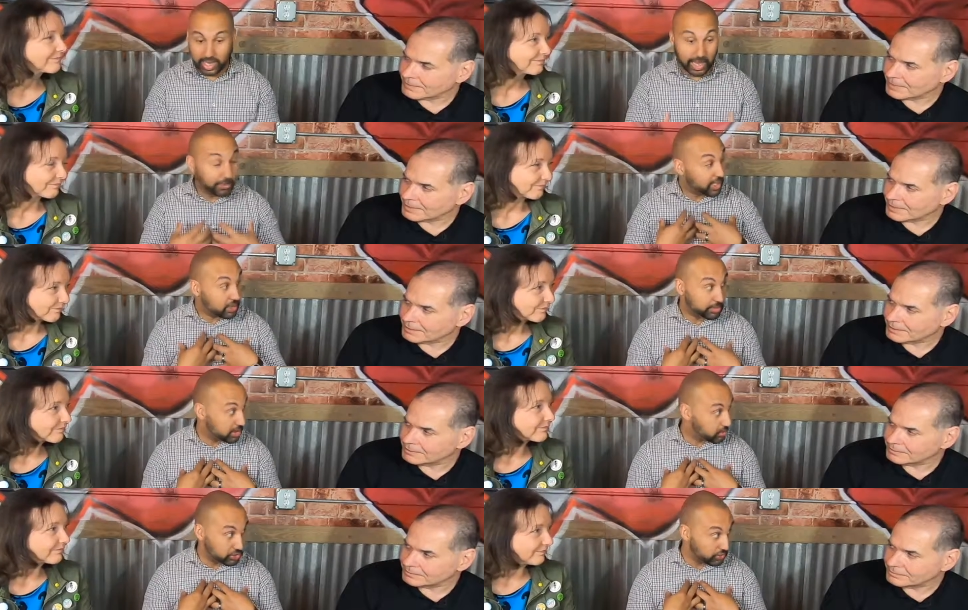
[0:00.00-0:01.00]
Speaker 1: I'm not going to be
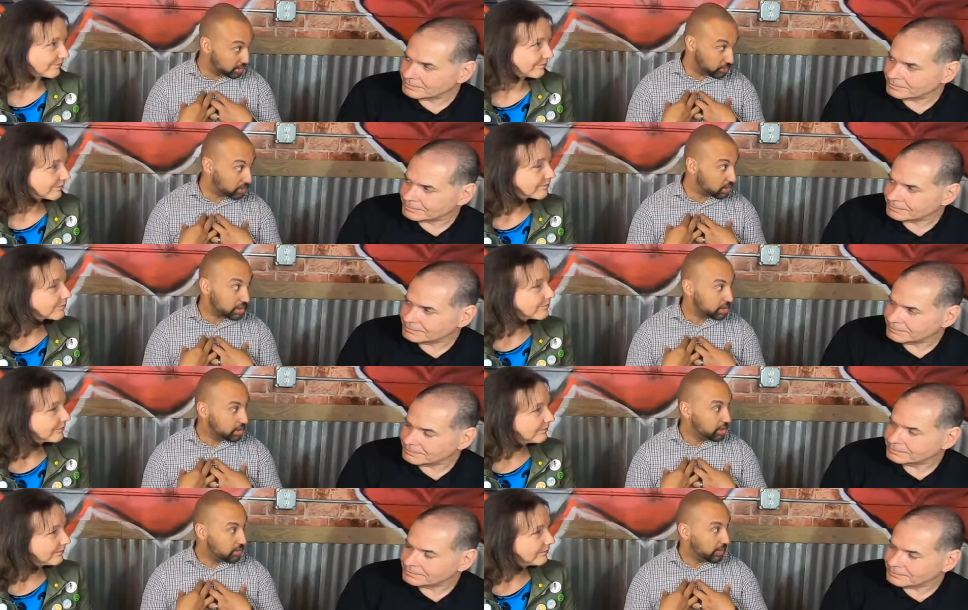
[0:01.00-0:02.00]
the one doing the work,
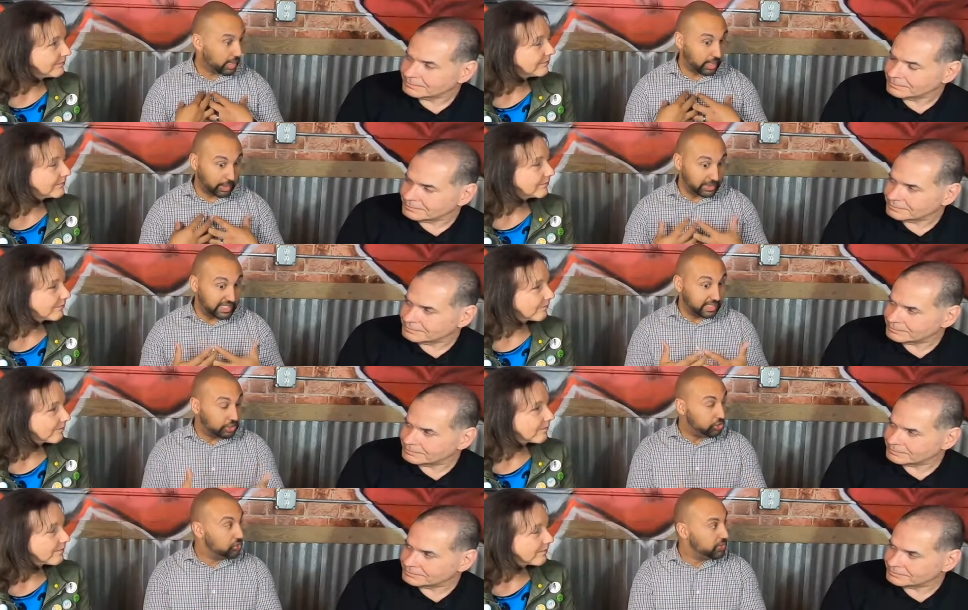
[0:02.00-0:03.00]
right? I'm getting
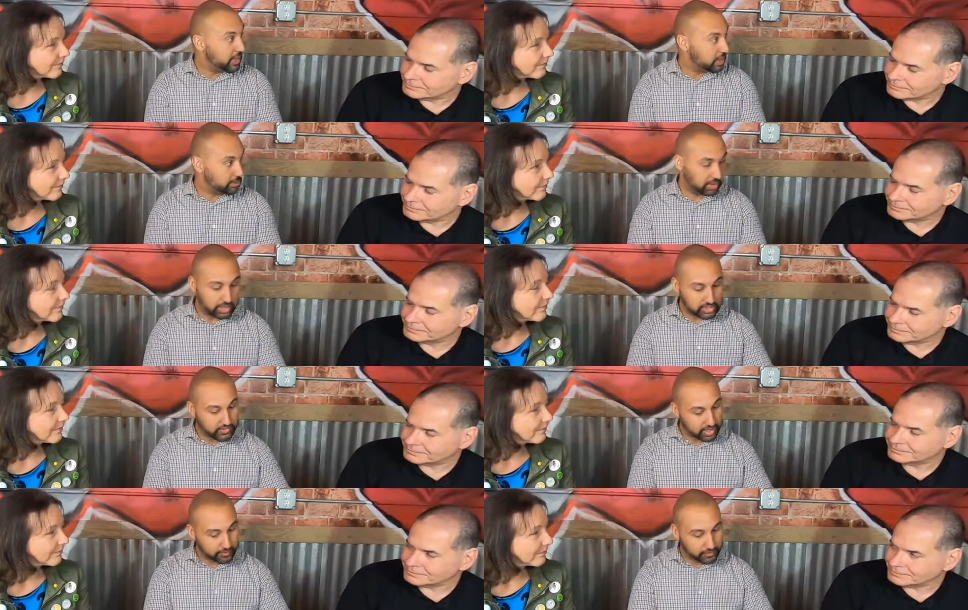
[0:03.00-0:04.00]
you there, but let's
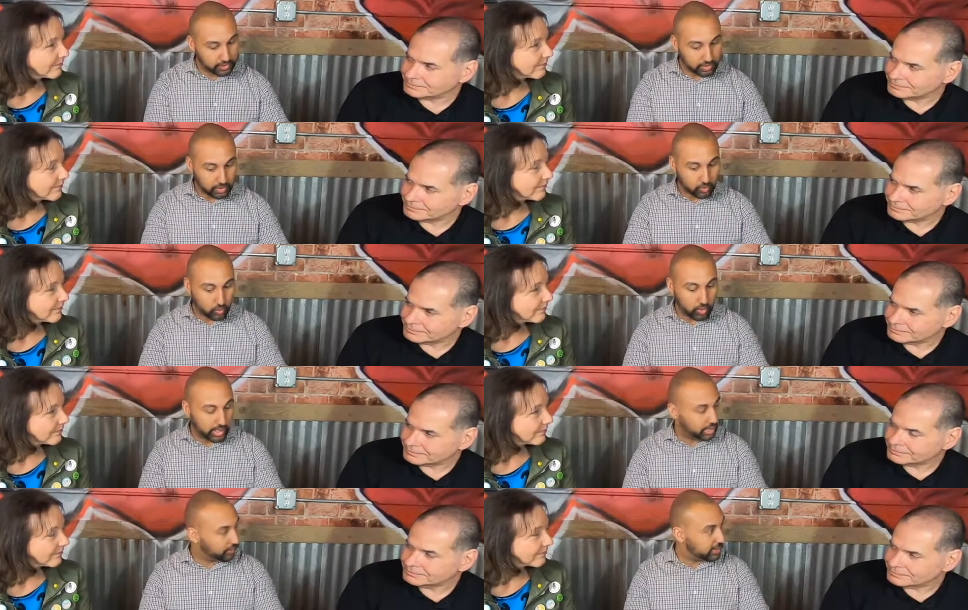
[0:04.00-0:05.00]
kind of figure out what
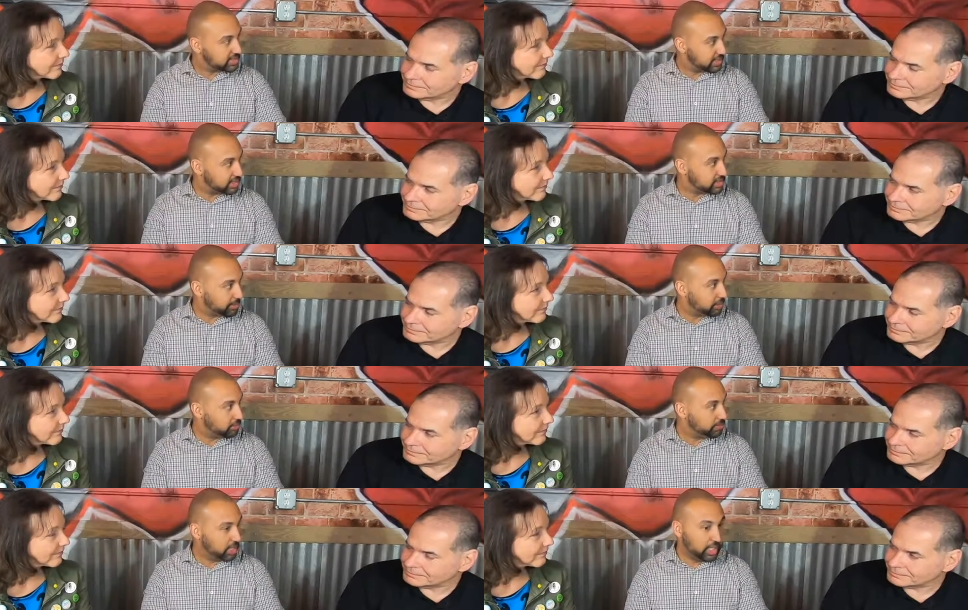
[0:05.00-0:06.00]
areas need some
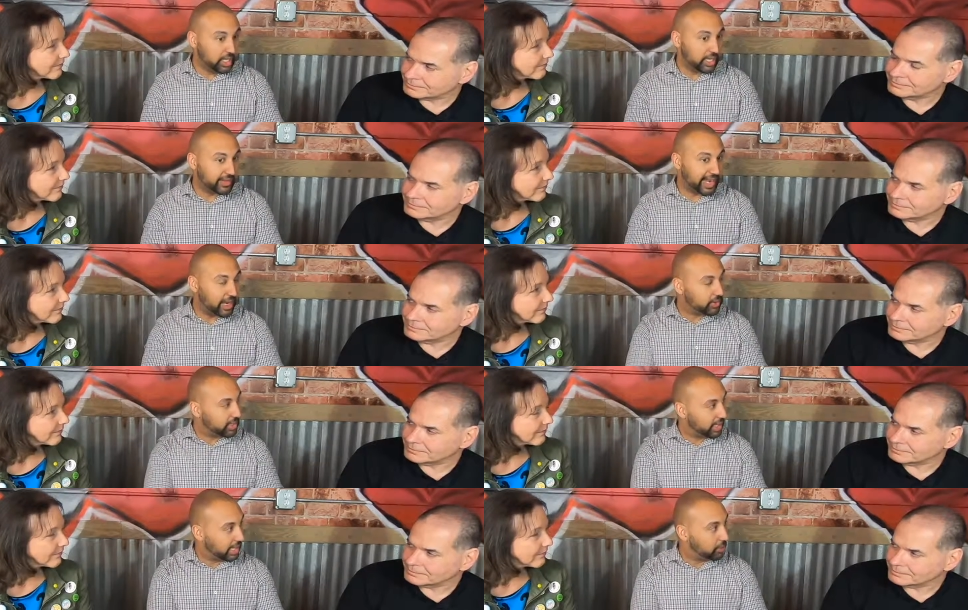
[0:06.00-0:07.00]
help, and then how can
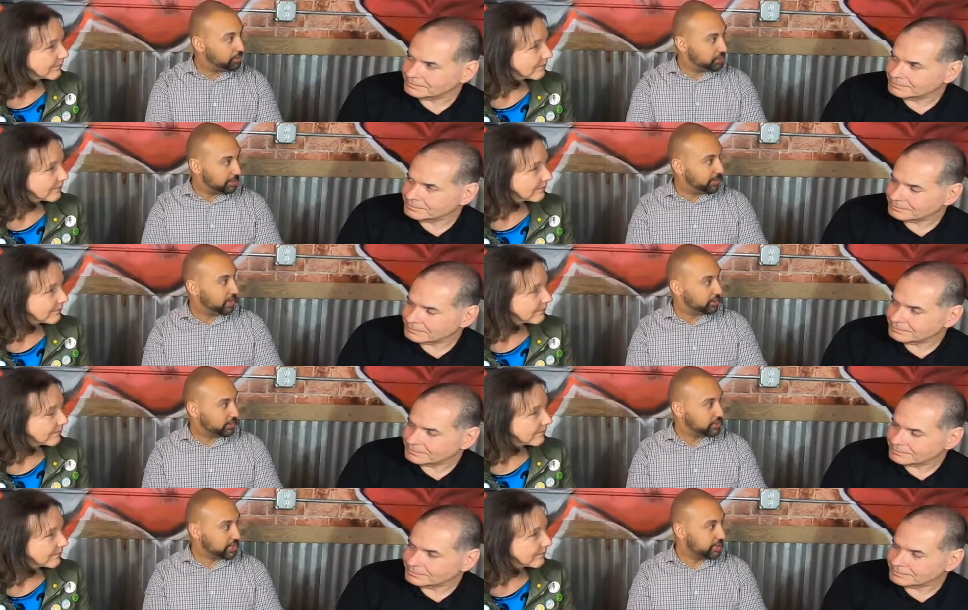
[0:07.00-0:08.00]
I help you get better in
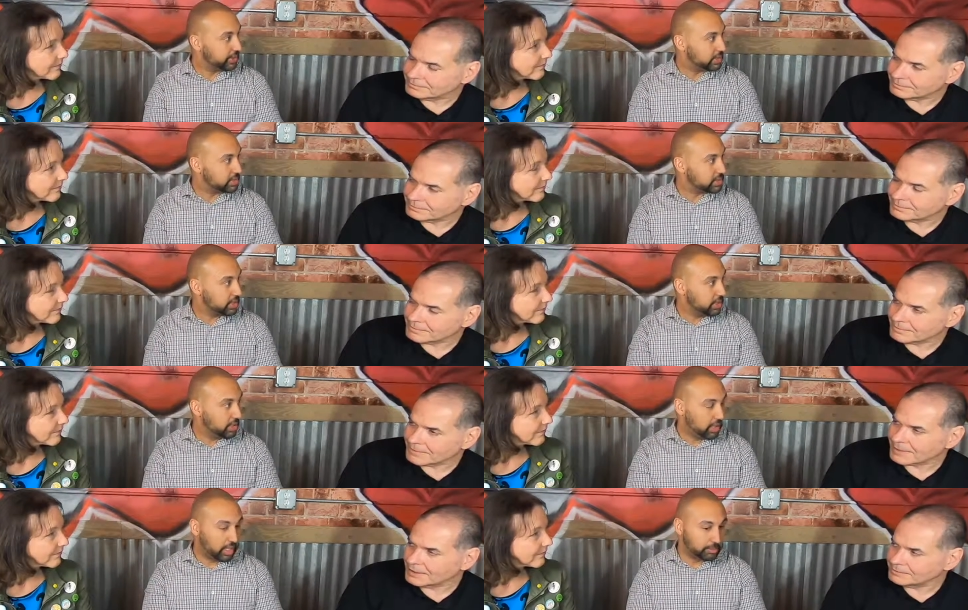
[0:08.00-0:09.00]
those areas?
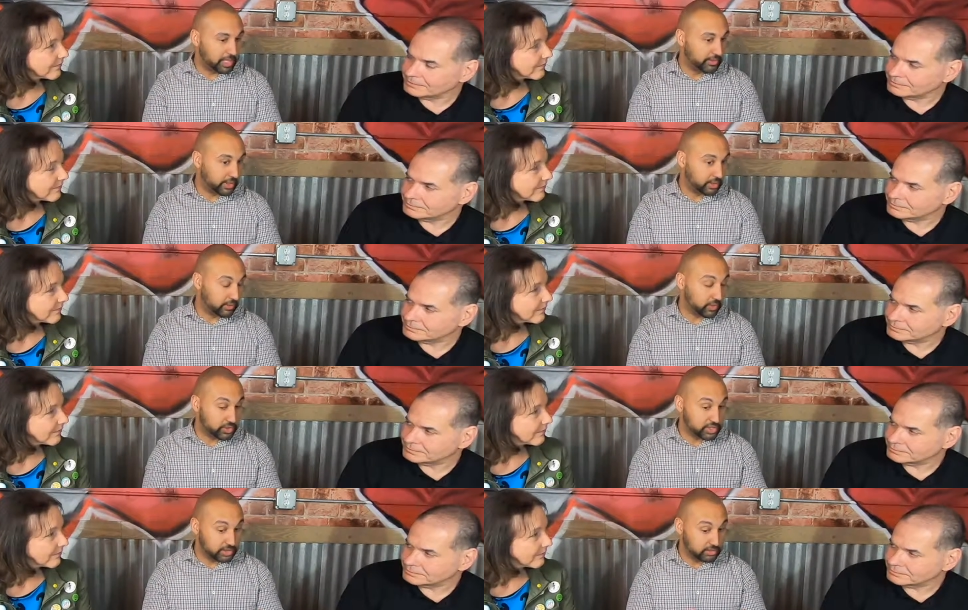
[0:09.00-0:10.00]
Um, and then, of
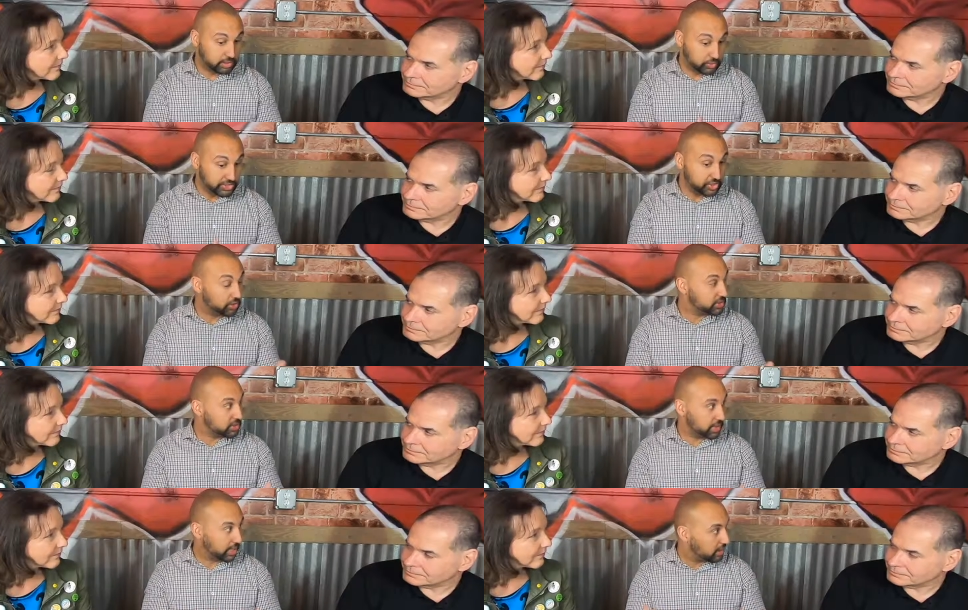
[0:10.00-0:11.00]
course, the results
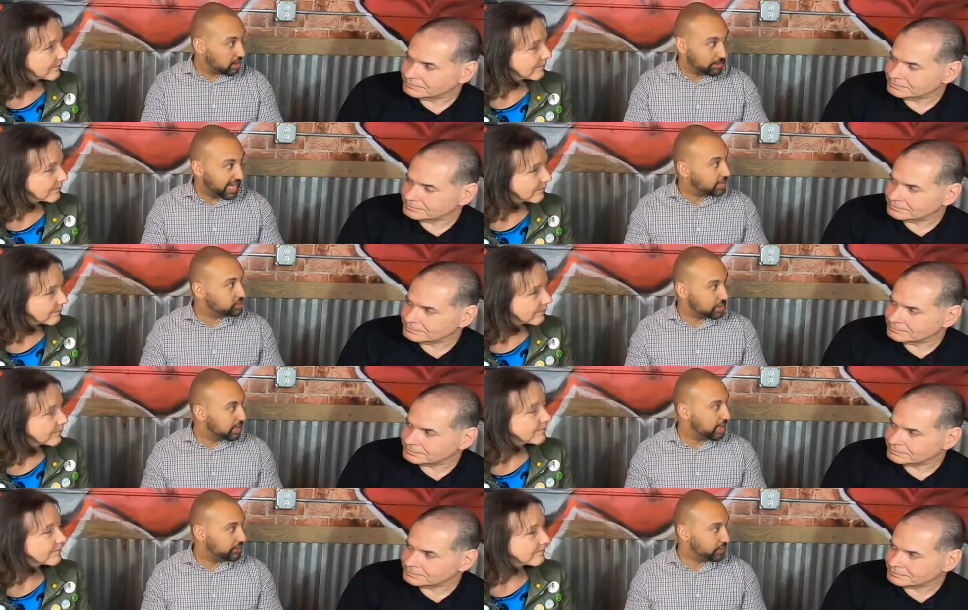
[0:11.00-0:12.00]
kind of come naturally after